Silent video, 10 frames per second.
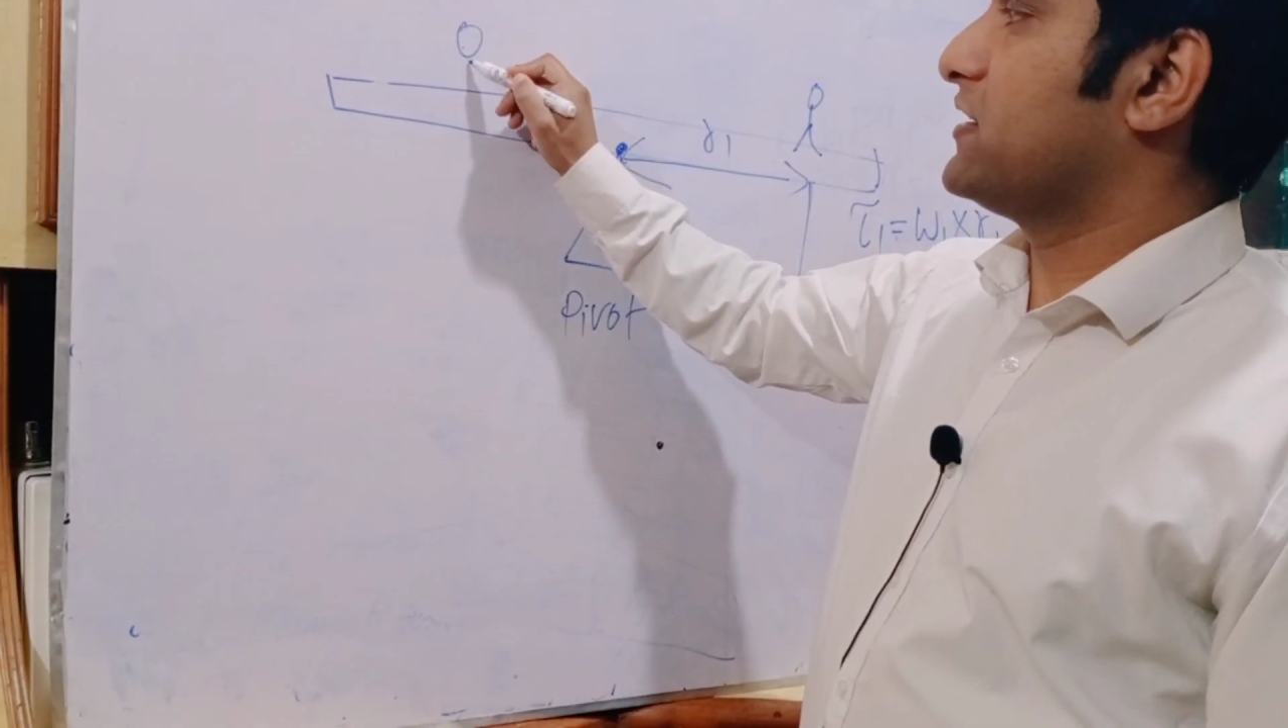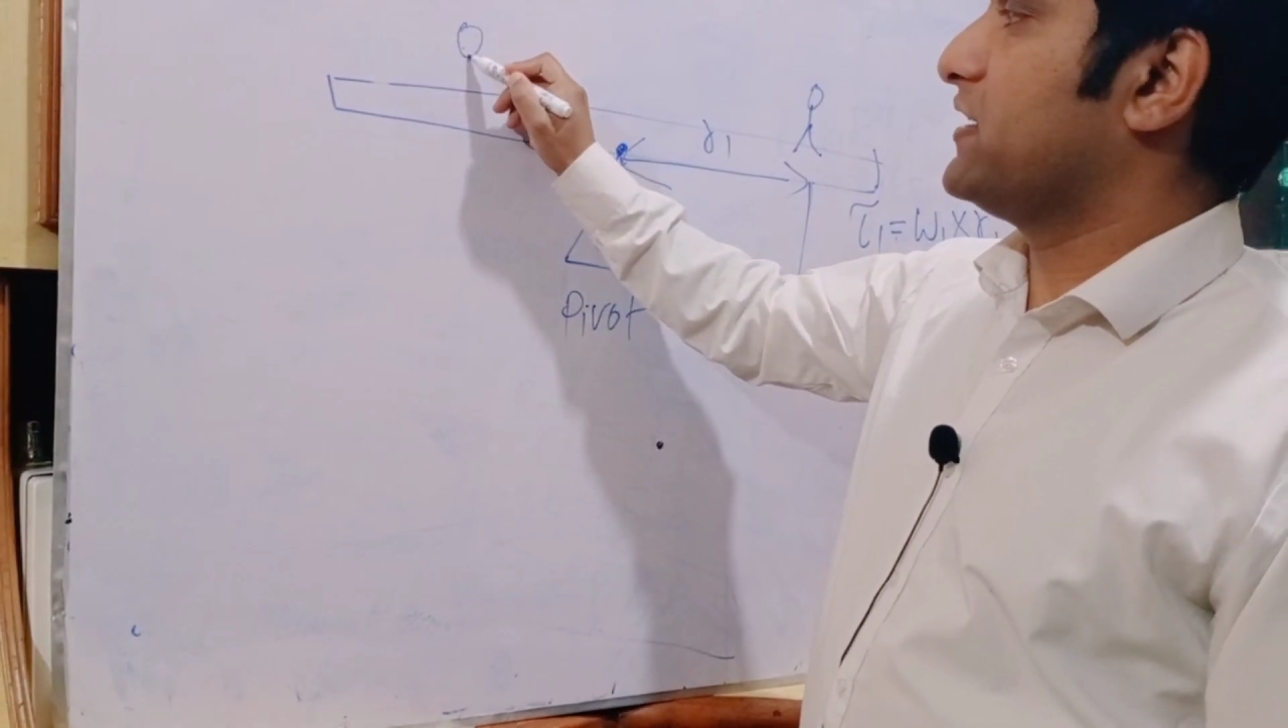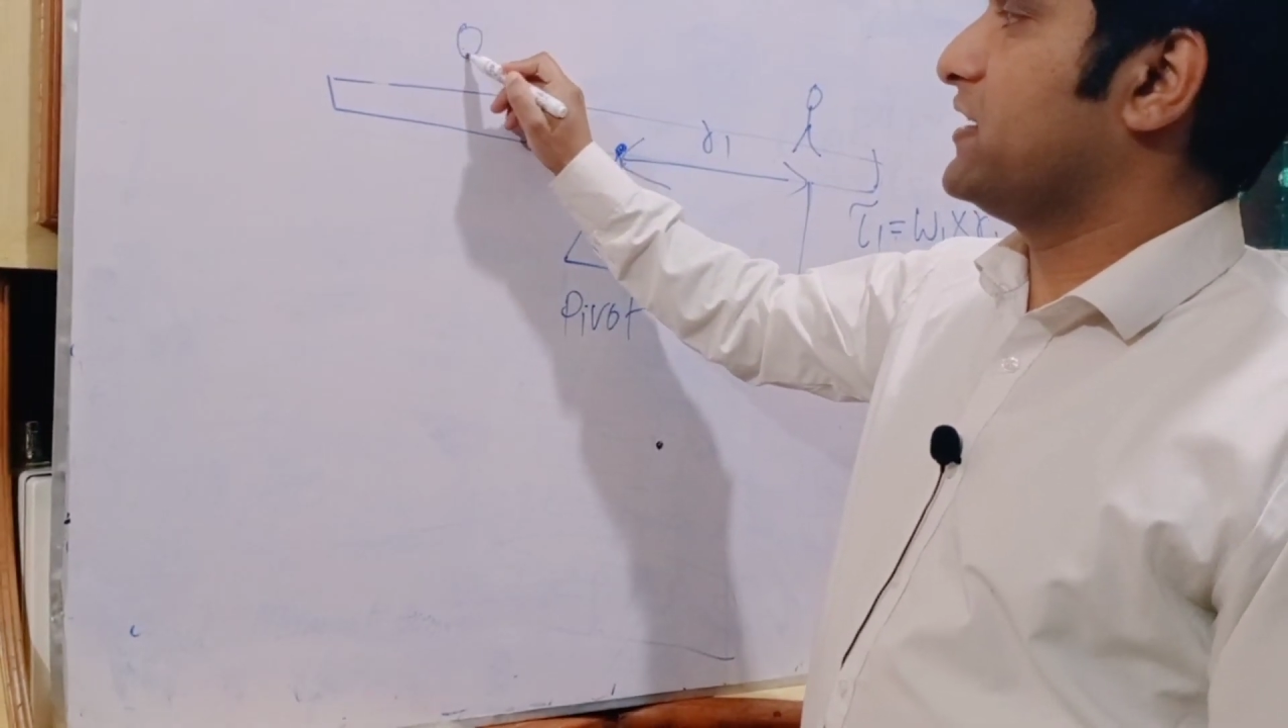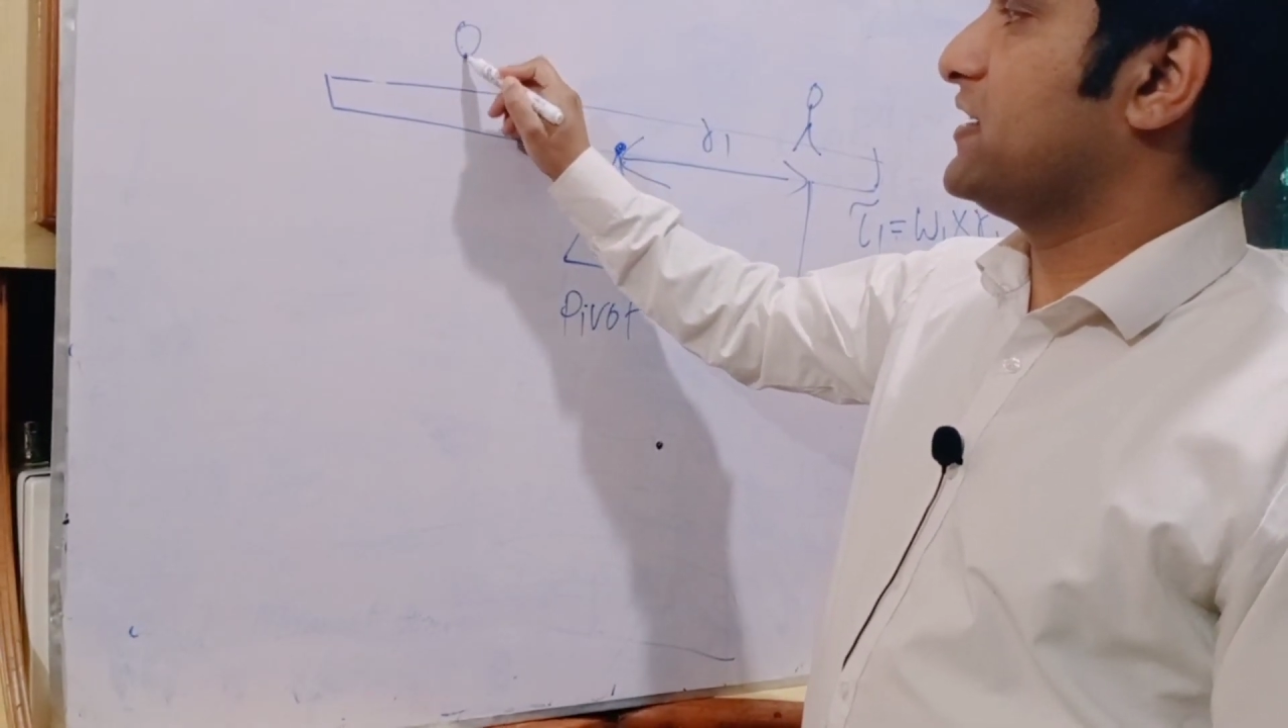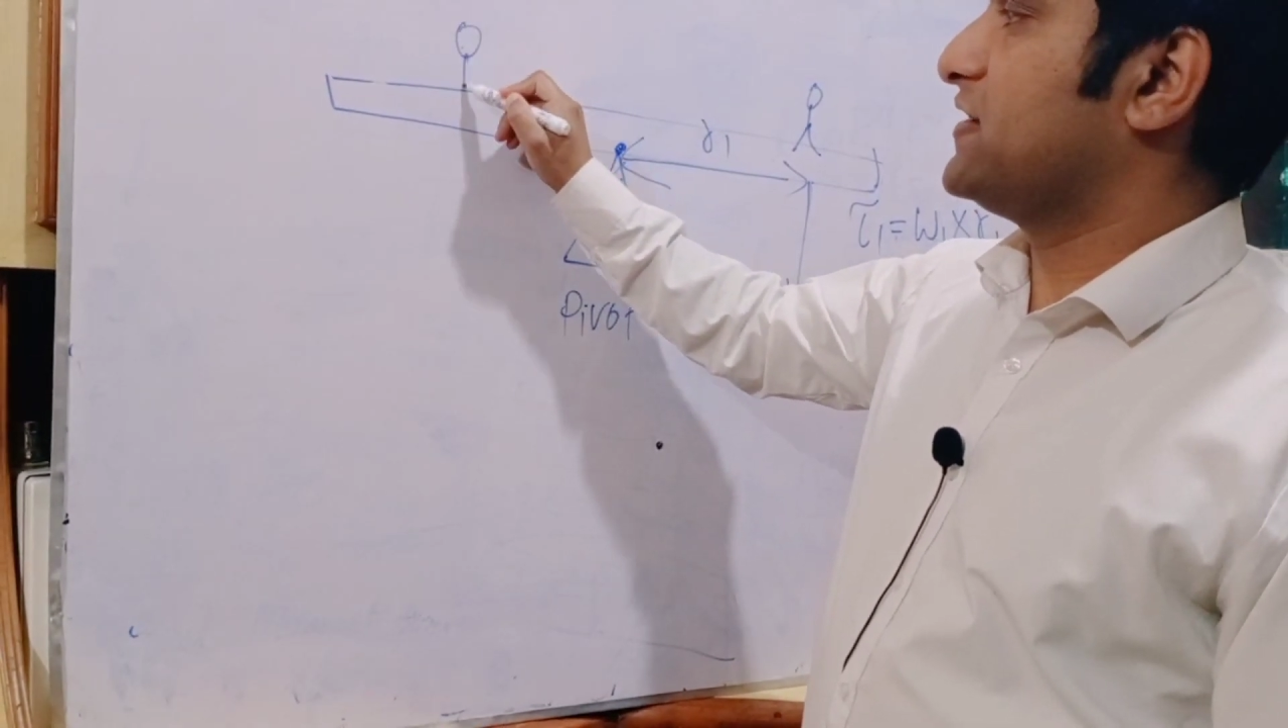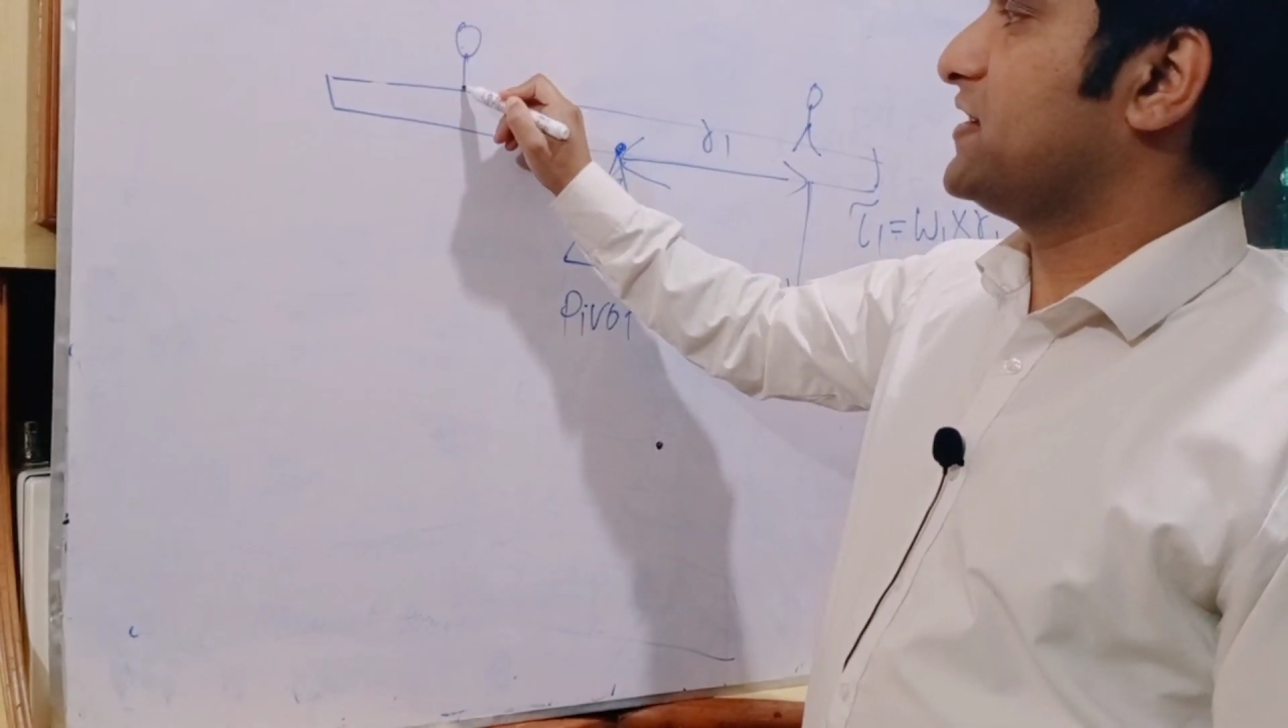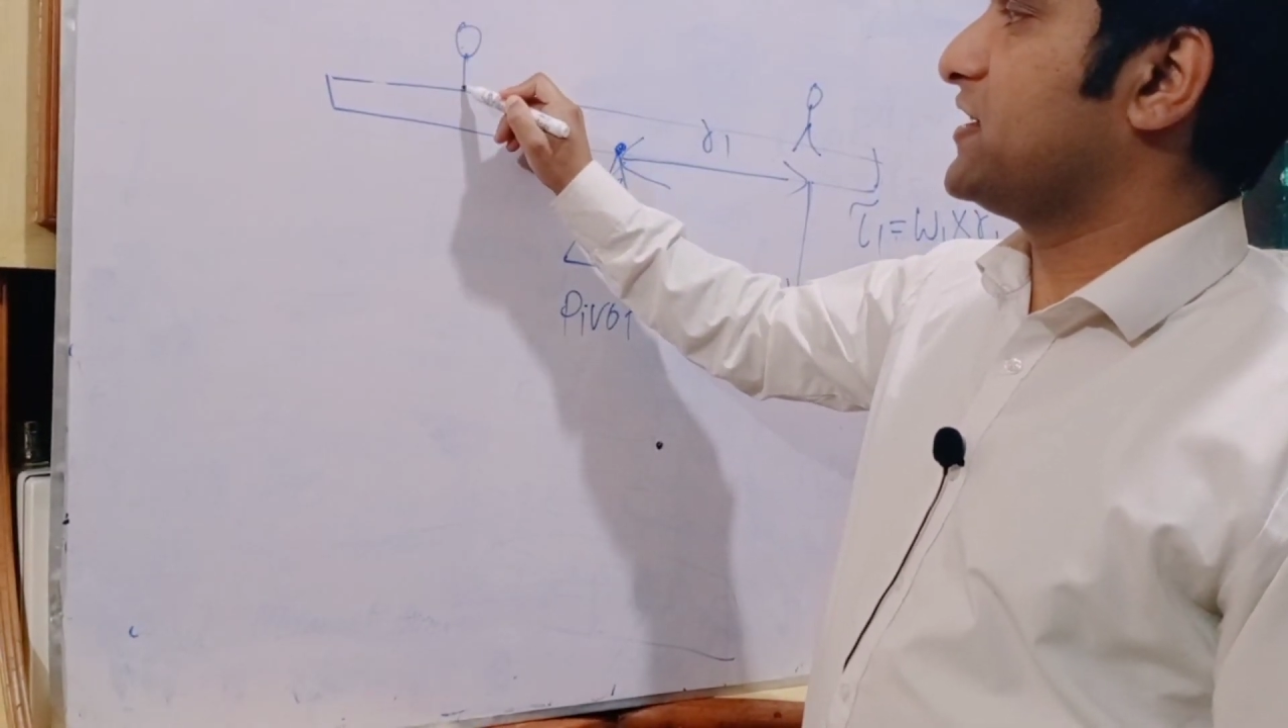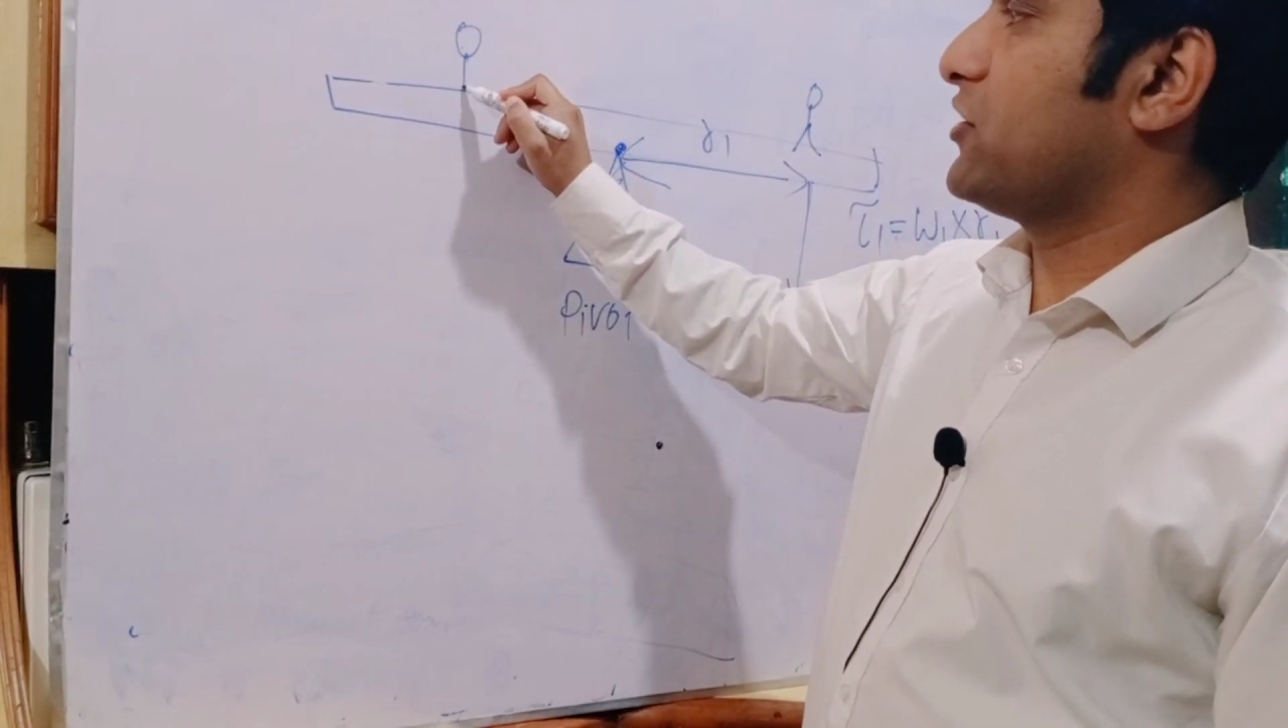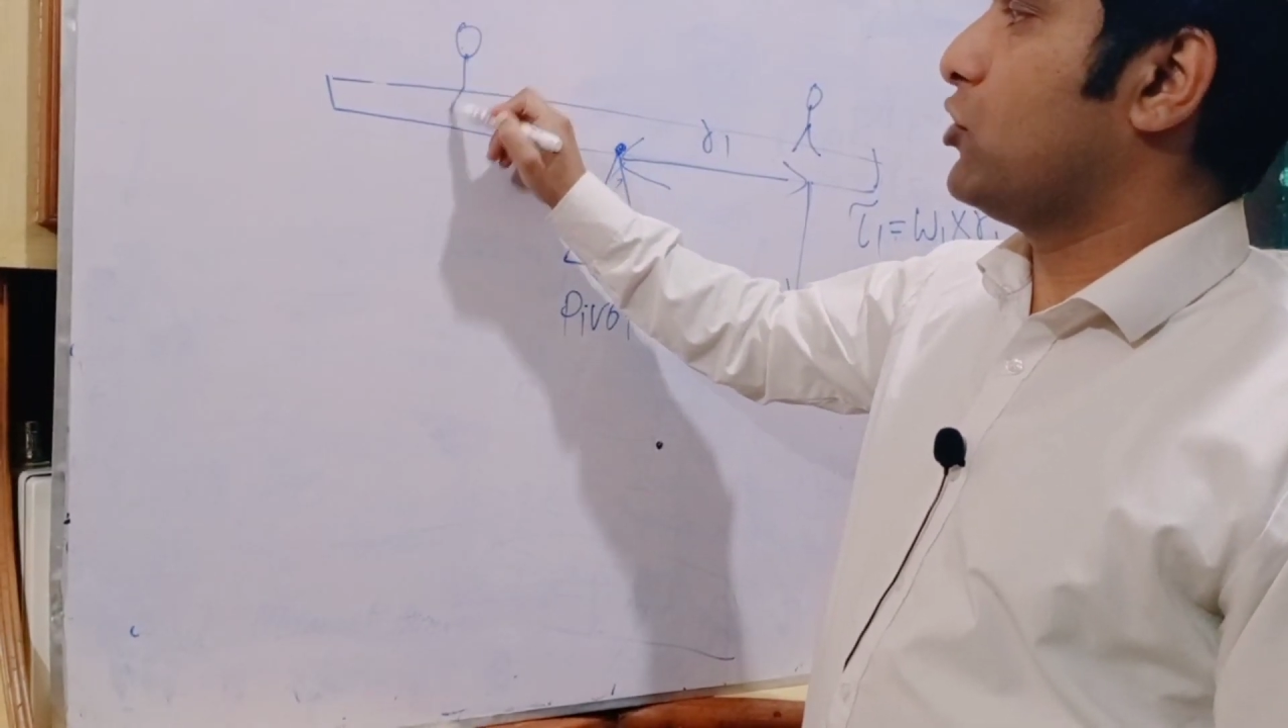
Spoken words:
is sitting